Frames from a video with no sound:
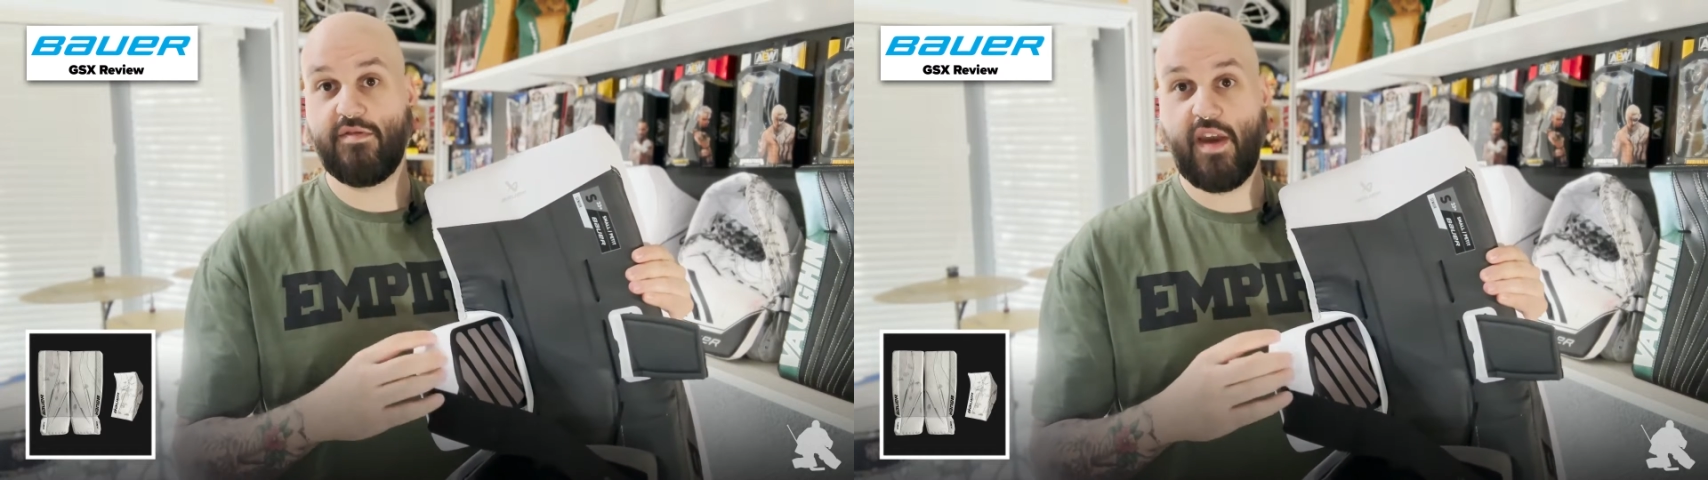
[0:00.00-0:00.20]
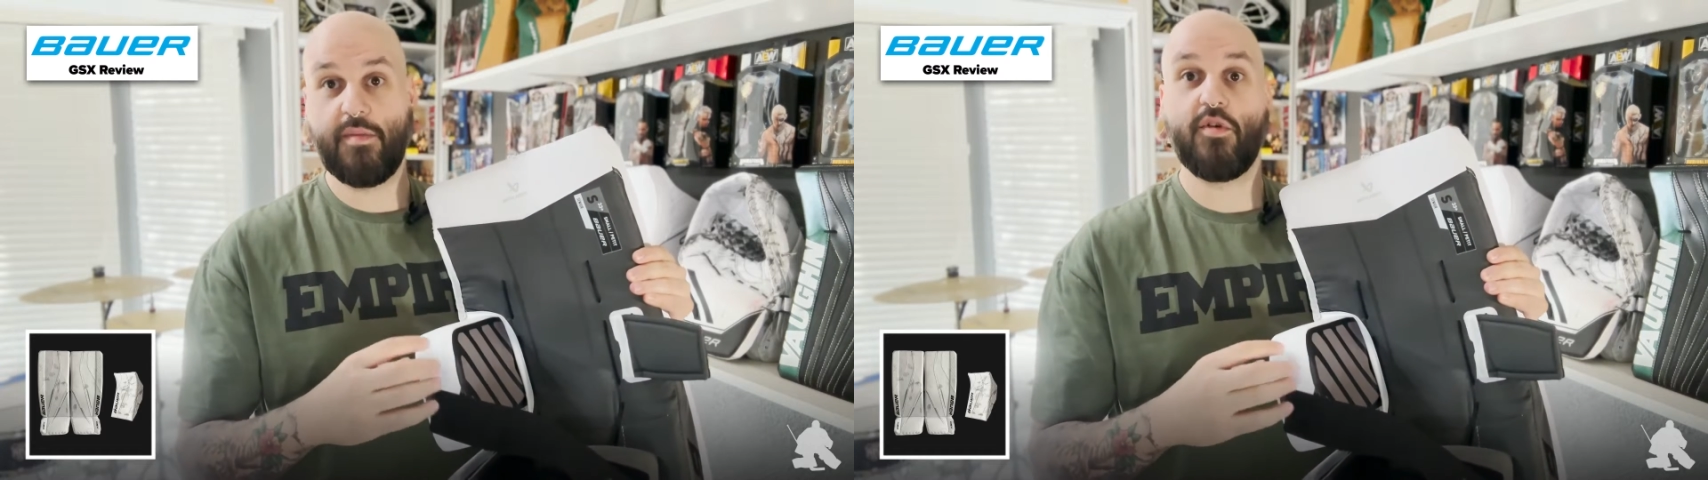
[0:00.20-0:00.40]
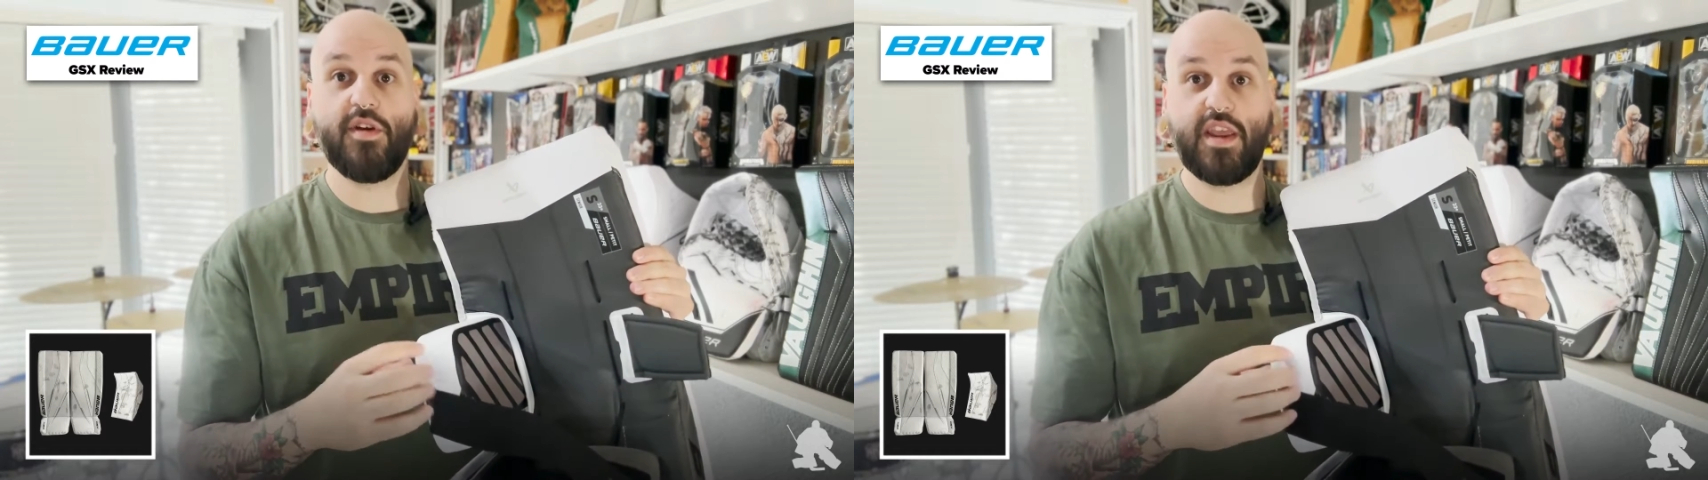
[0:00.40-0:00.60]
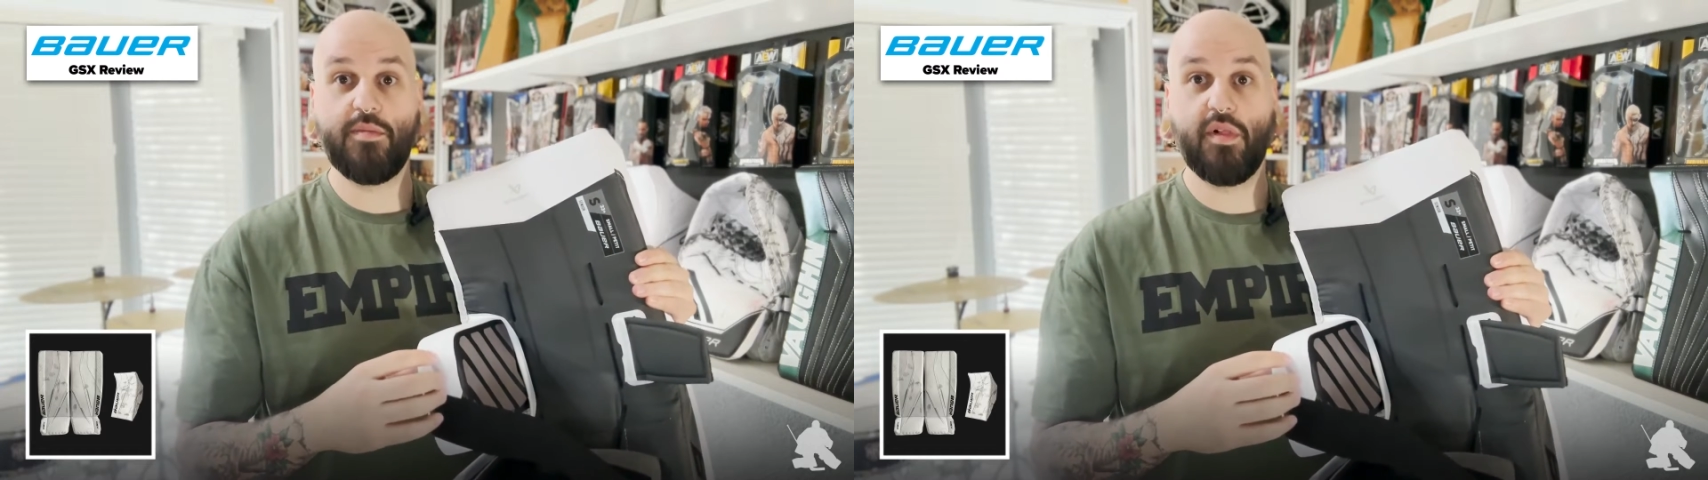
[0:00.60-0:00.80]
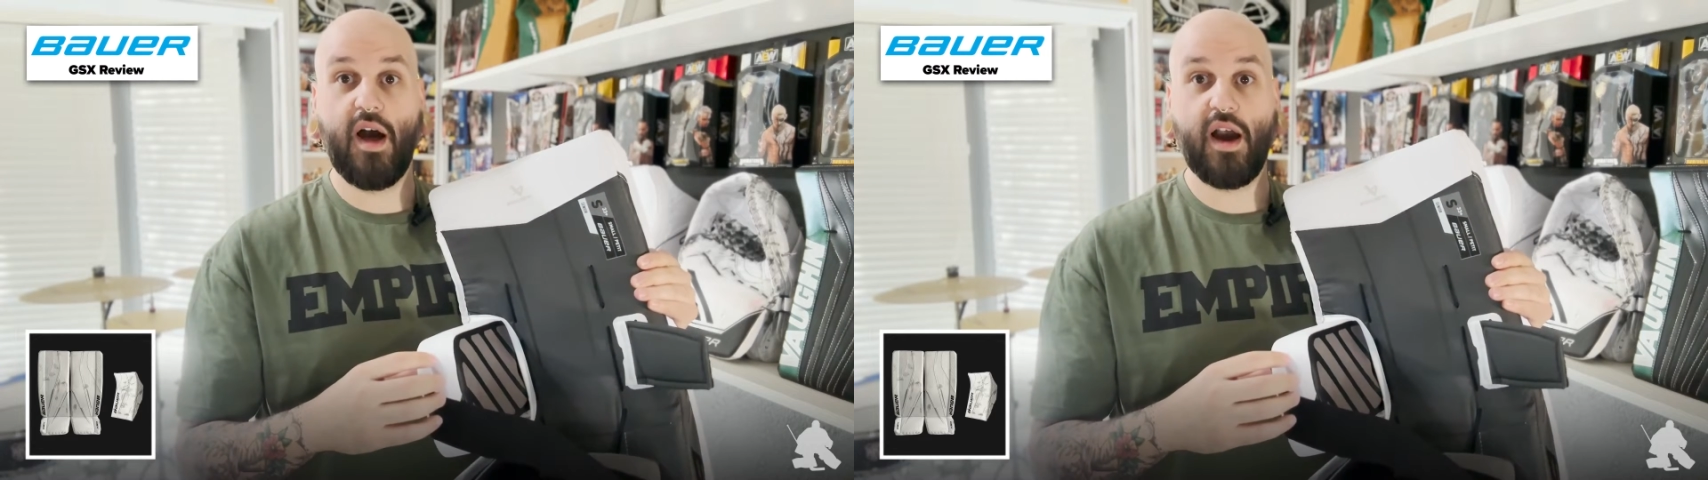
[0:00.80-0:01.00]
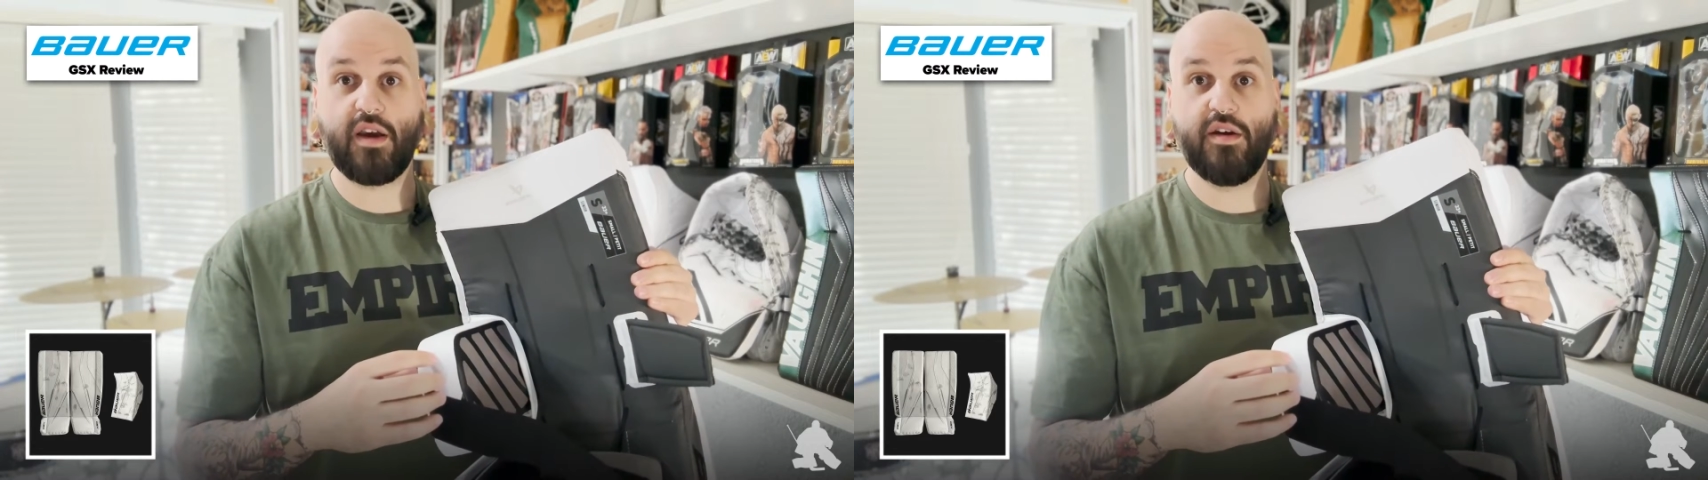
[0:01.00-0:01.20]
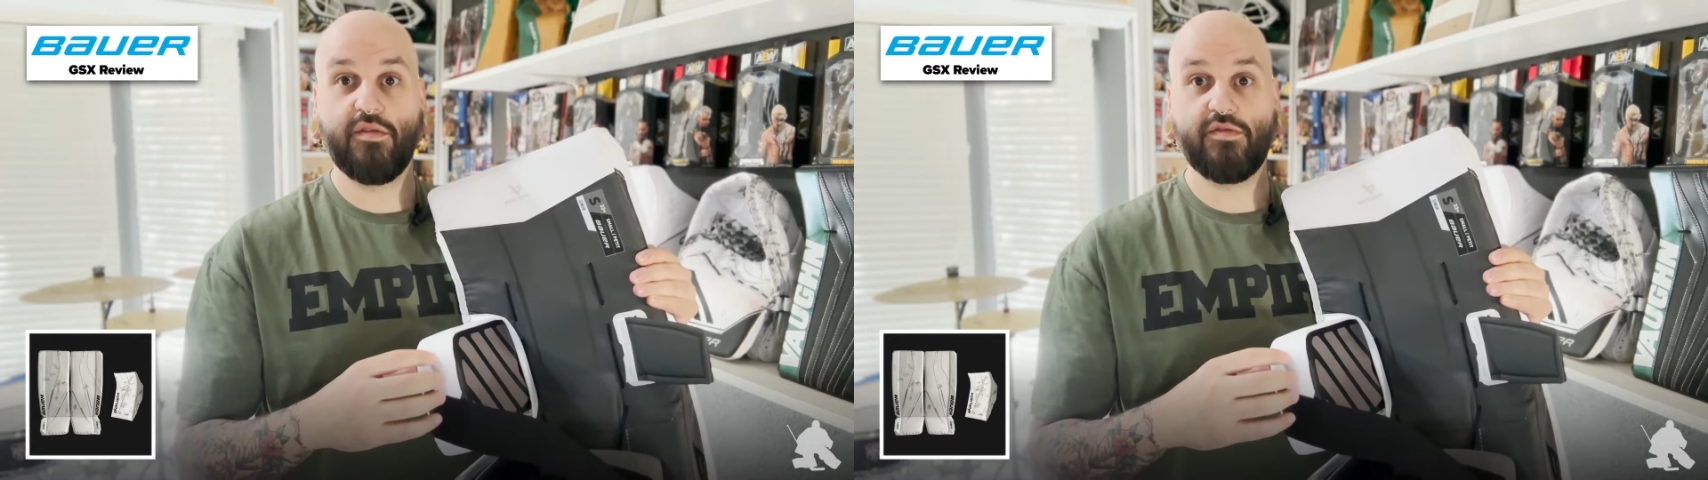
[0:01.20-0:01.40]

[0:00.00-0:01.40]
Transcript: Vapor knee block